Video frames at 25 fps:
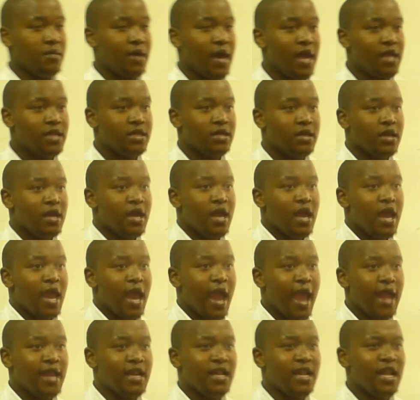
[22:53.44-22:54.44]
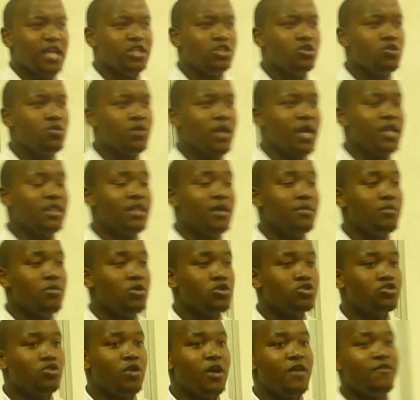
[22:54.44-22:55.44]
right? And let's look at the
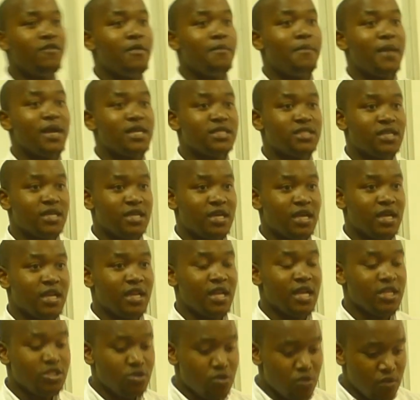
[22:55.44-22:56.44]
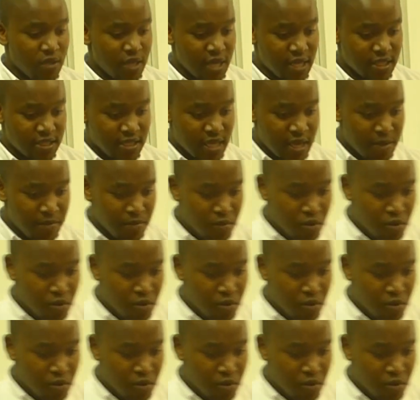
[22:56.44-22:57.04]
motor of a bicycle. Let's look at a